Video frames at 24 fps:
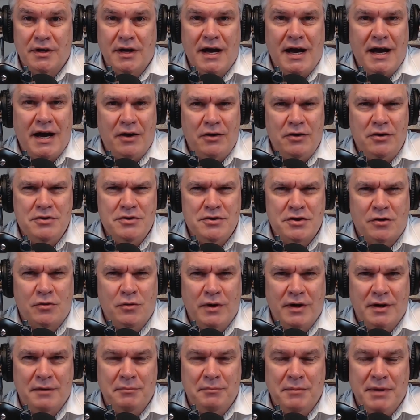How did you
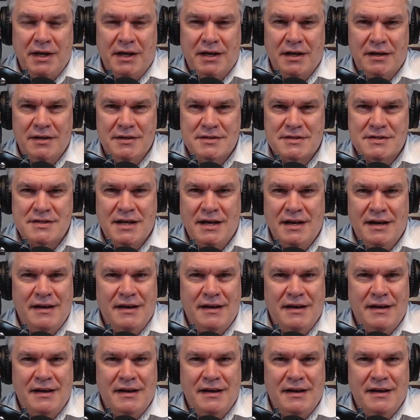quit? Because